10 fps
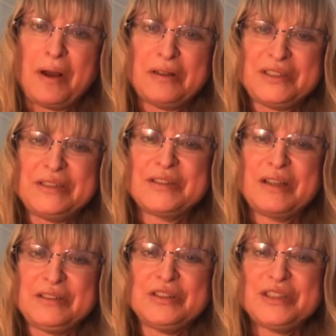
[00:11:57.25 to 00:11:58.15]
Party is
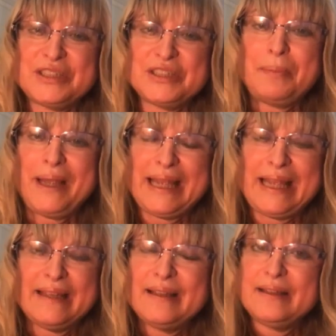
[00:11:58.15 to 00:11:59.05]
going to
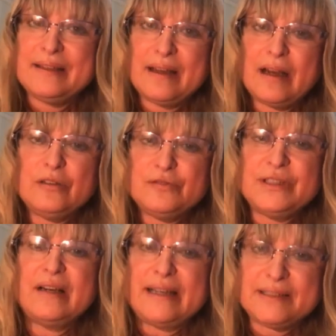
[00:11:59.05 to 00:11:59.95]
disappear
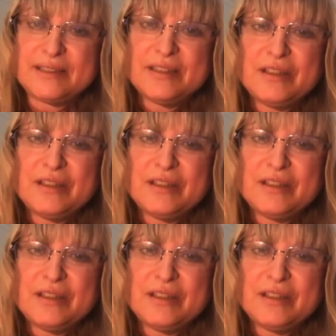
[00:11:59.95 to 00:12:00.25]
overnight.